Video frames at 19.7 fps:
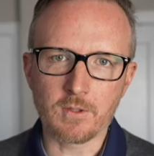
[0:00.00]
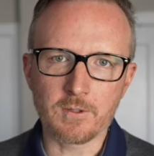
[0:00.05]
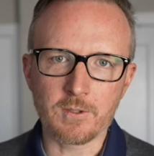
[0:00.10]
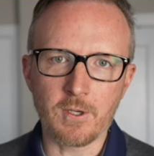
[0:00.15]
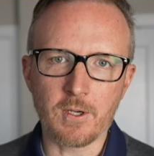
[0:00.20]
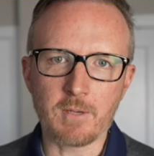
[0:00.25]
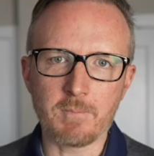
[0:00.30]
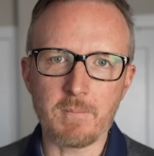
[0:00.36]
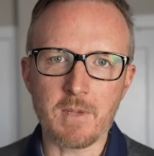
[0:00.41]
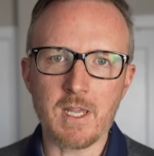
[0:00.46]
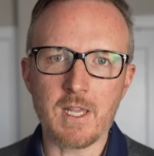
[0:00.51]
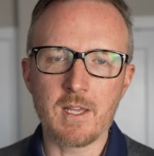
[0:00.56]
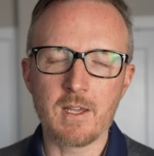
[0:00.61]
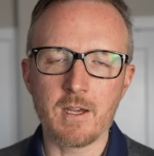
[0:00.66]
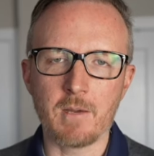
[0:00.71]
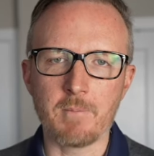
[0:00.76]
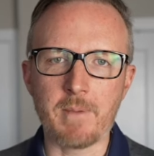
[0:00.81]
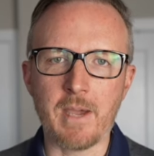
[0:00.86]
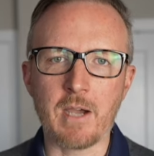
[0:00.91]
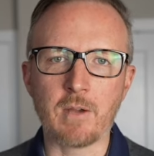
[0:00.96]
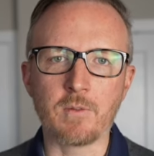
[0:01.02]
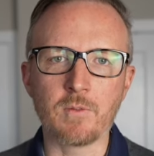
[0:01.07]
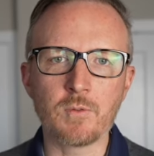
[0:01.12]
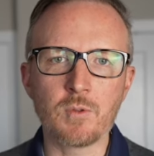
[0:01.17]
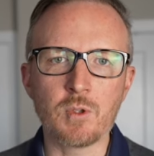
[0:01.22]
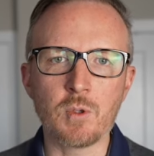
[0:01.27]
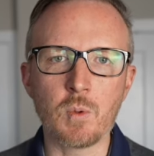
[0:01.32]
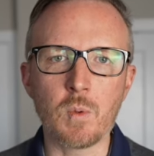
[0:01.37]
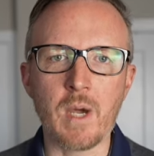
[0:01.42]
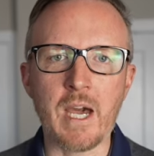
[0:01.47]
took me about
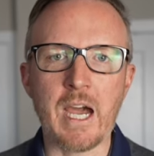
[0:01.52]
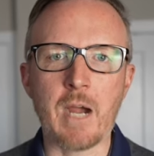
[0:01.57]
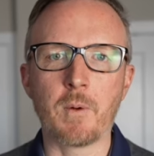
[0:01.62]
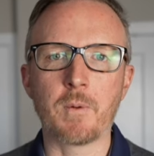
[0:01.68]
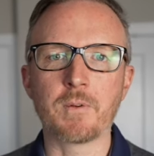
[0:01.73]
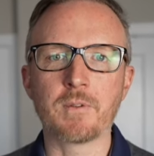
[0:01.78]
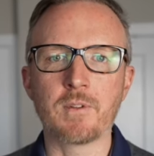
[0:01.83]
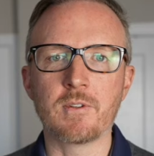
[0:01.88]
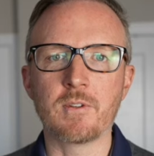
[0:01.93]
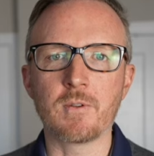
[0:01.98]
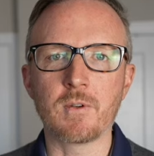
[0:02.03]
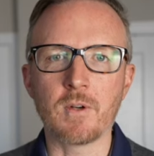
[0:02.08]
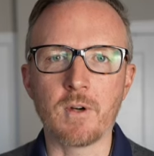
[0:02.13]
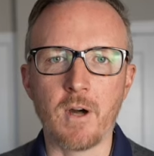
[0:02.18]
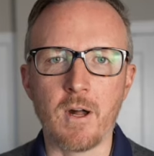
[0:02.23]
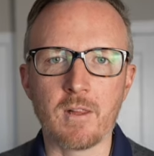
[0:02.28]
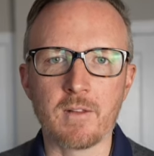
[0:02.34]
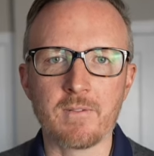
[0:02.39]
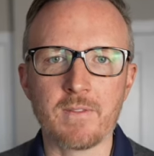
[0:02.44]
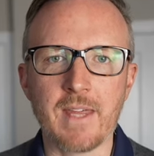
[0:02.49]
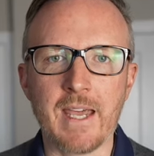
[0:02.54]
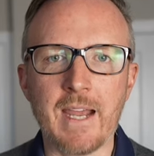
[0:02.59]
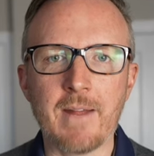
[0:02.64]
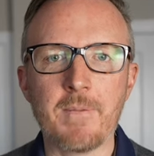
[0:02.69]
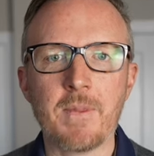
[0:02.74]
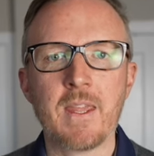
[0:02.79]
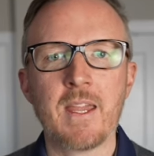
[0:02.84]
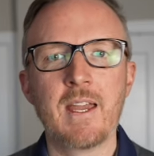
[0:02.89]
2 hours to do all of that.